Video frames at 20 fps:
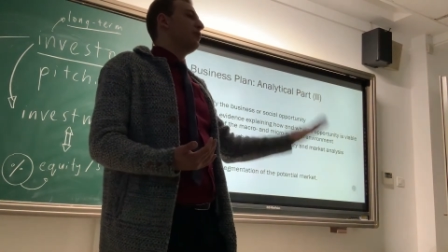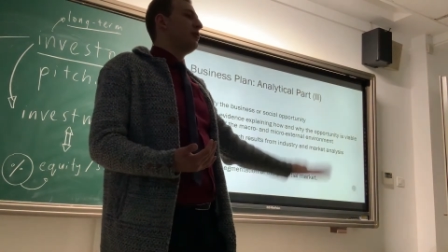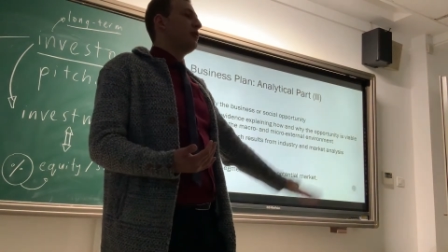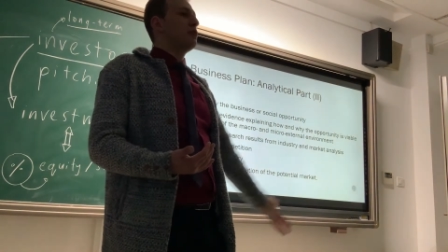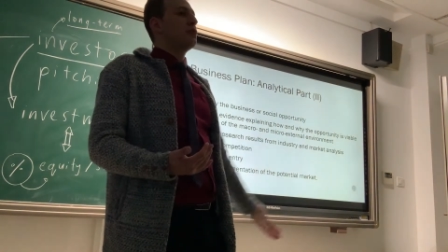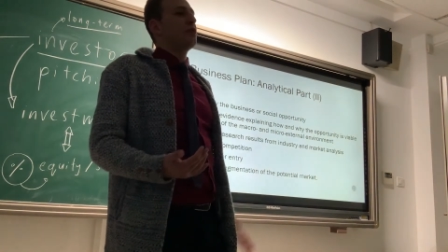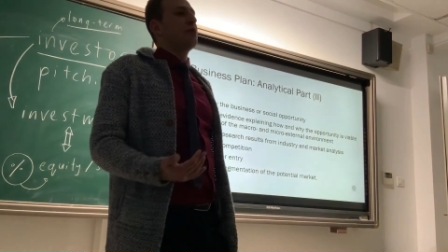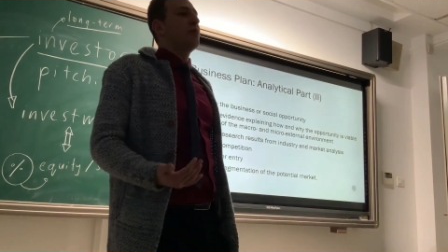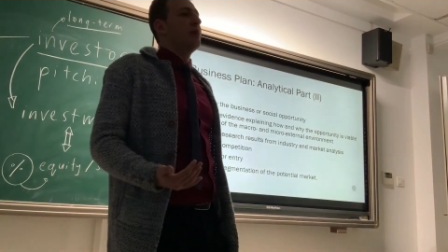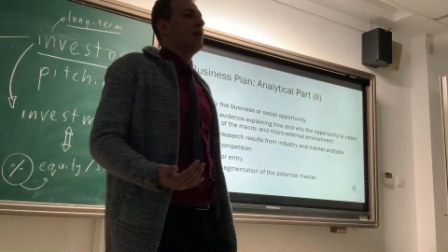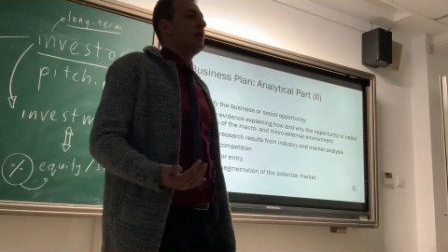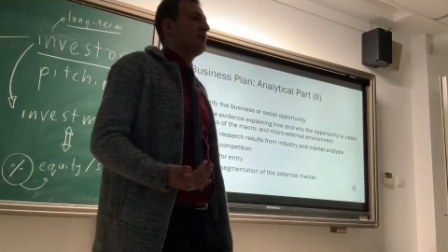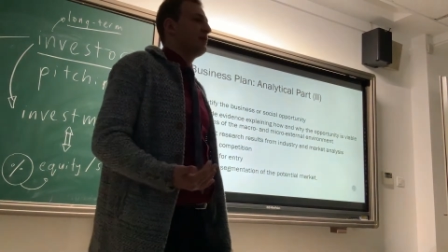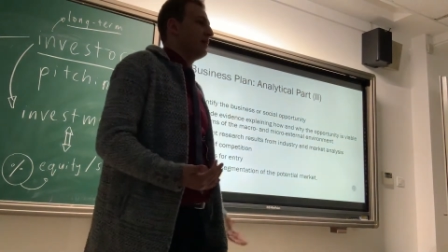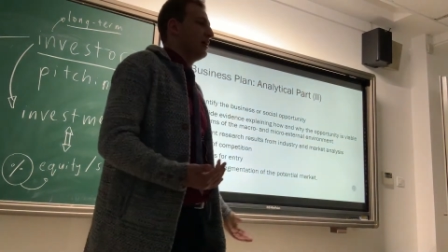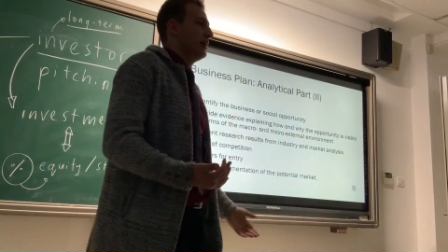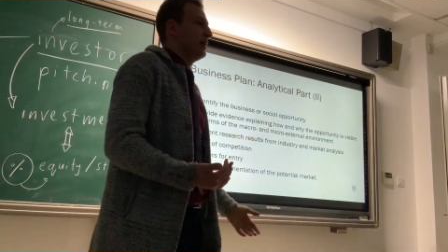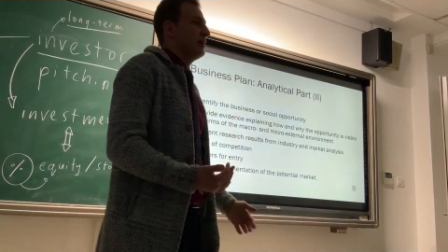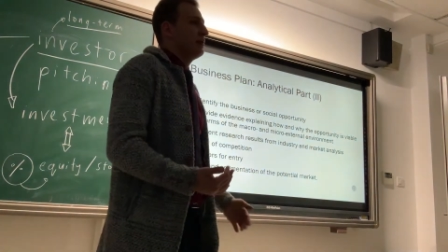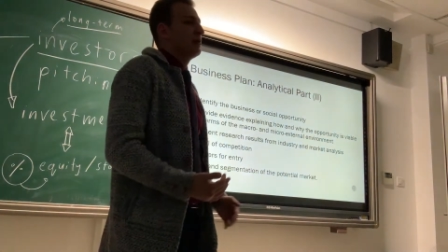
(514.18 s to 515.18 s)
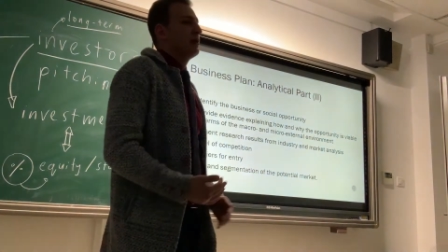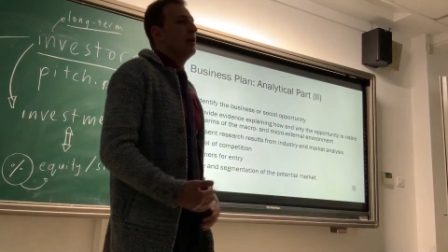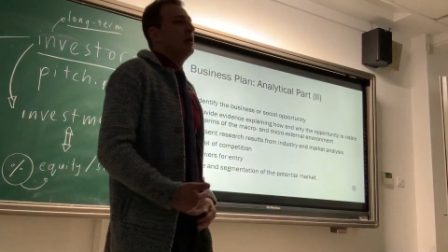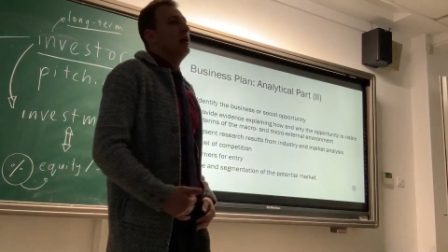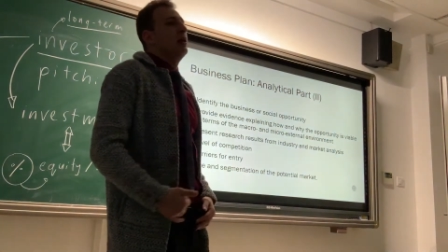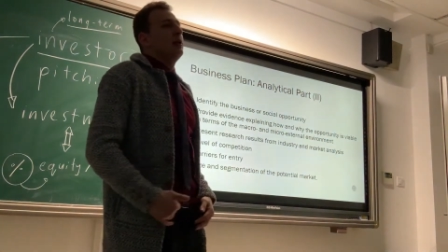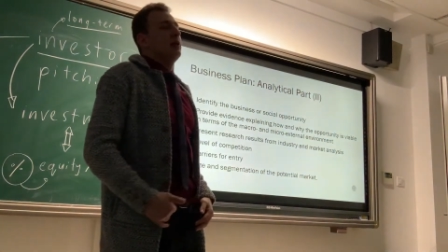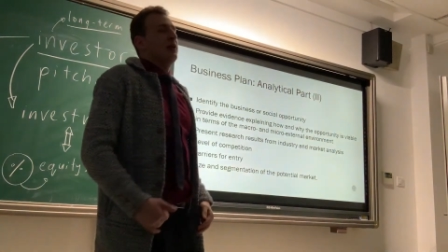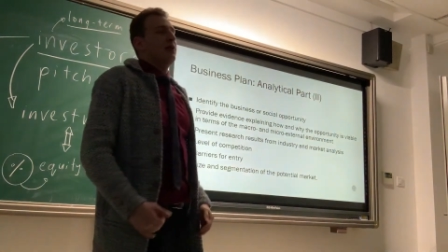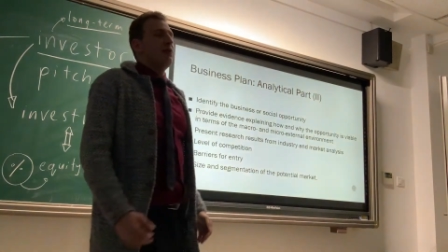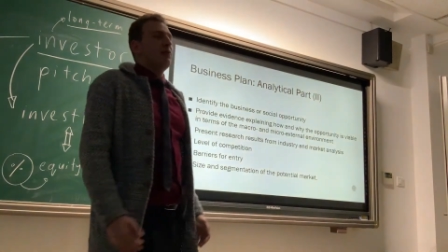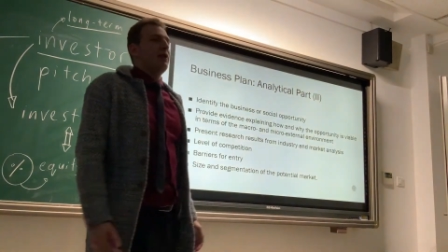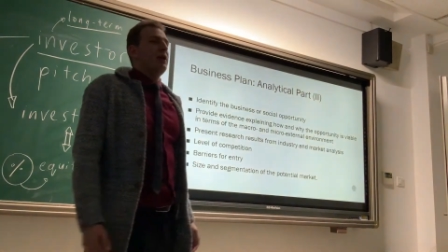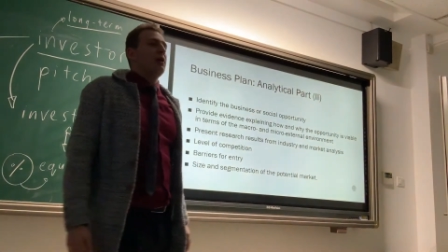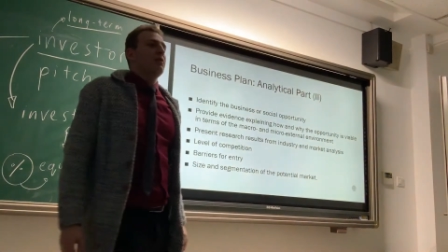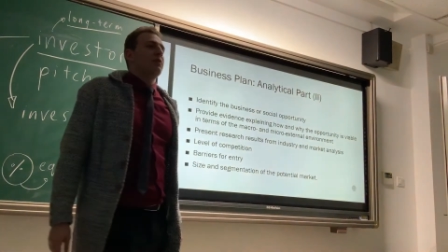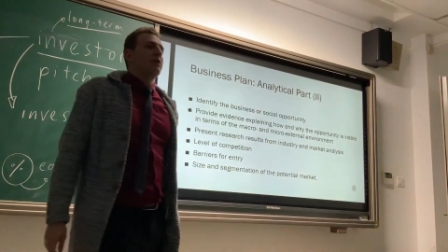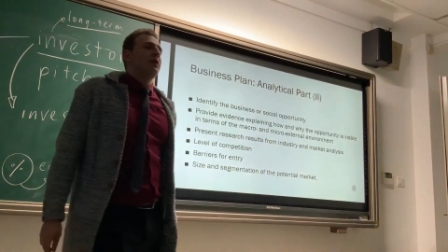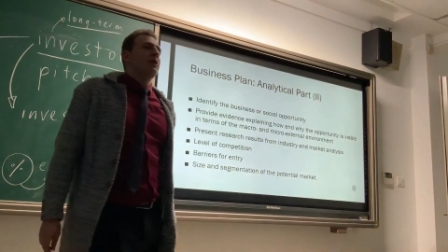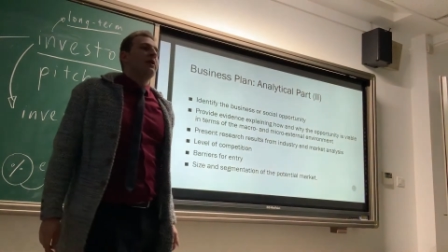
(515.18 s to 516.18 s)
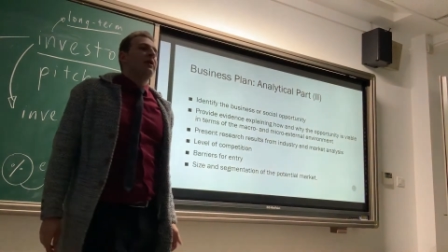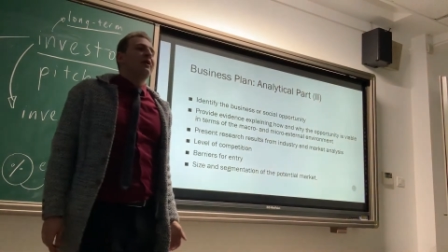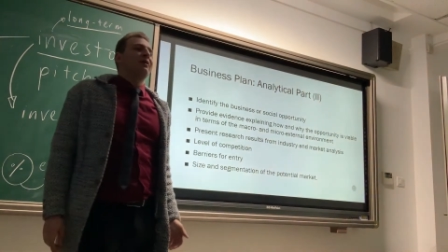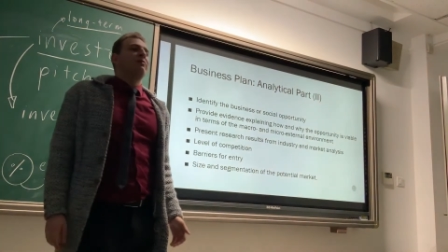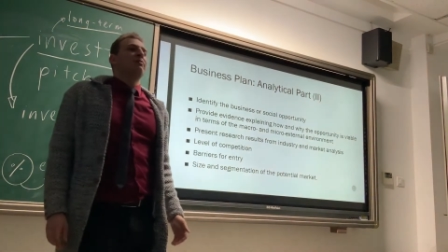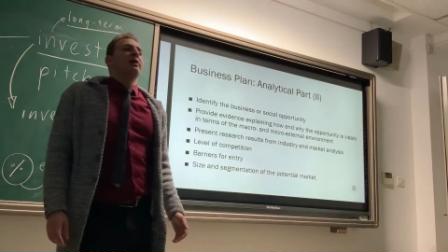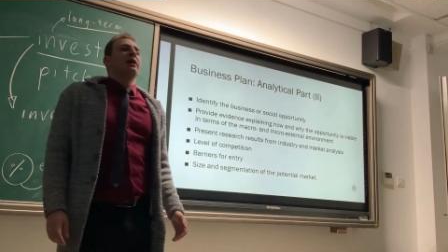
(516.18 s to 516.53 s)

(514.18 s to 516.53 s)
user base is, etc. It